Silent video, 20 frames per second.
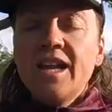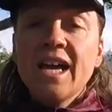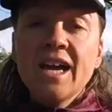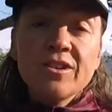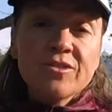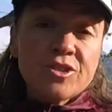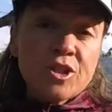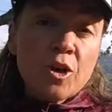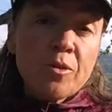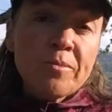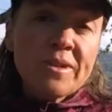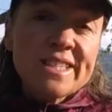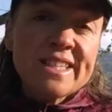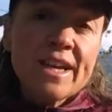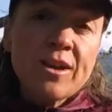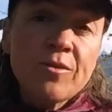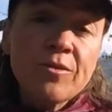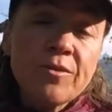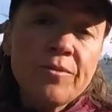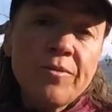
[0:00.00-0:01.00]
Now don't miss
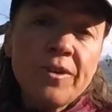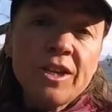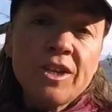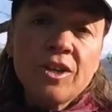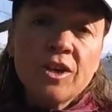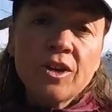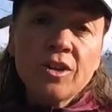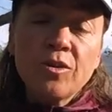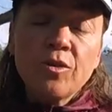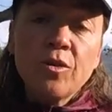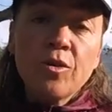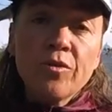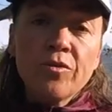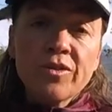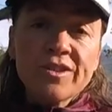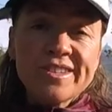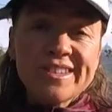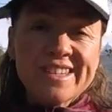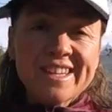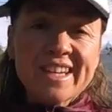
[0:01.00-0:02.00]
out on the video on
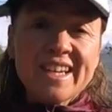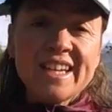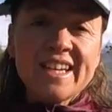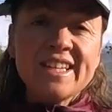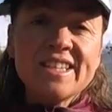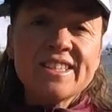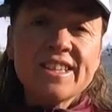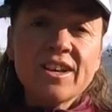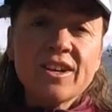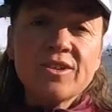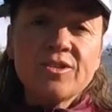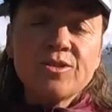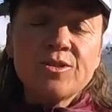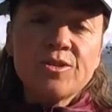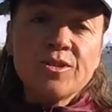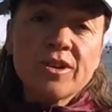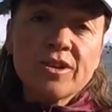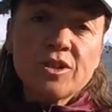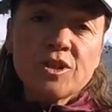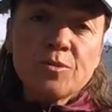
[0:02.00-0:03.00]
the skis that I
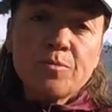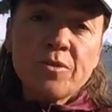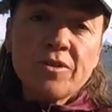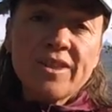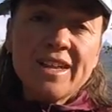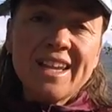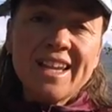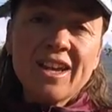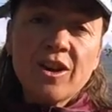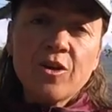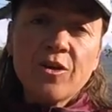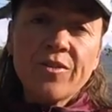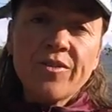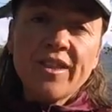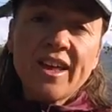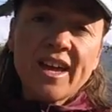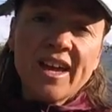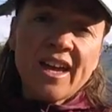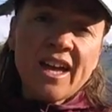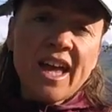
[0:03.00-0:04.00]
took. I just put the link on
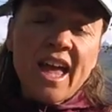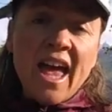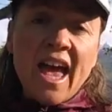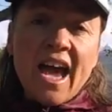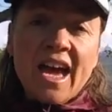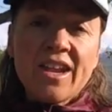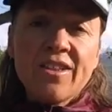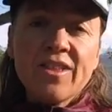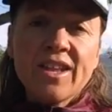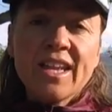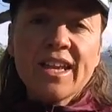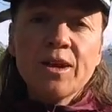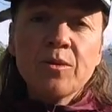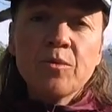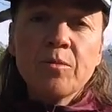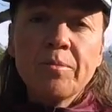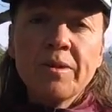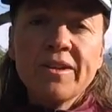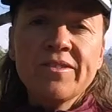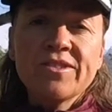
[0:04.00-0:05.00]
there and the link
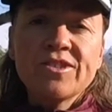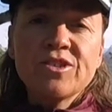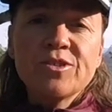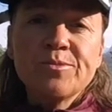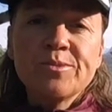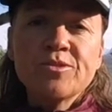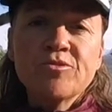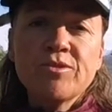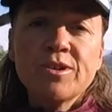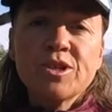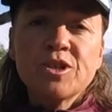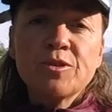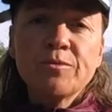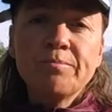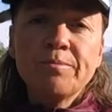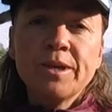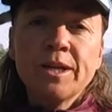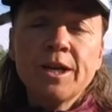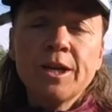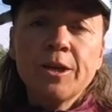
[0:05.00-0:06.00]
will be in the subscription
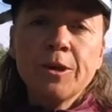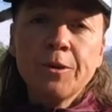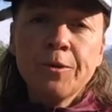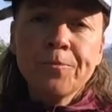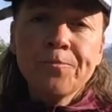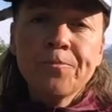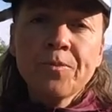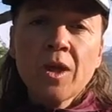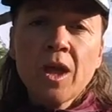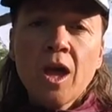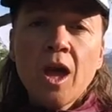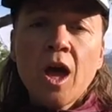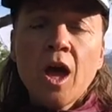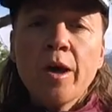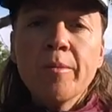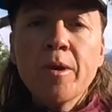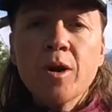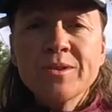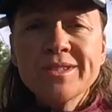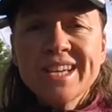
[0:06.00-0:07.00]
below.
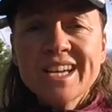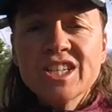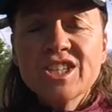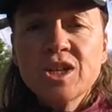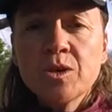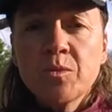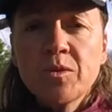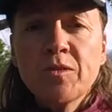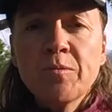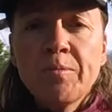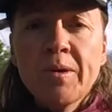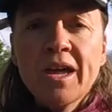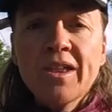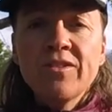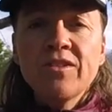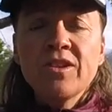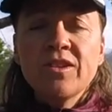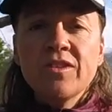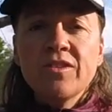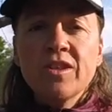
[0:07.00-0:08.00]
I was actually with
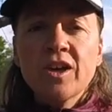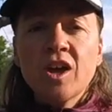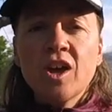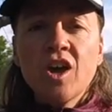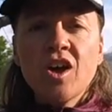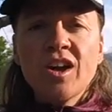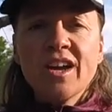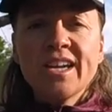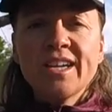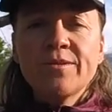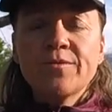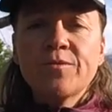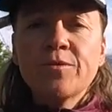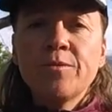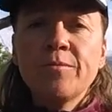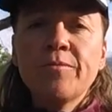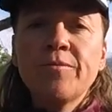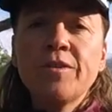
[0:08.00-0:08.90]
Ben, the guide from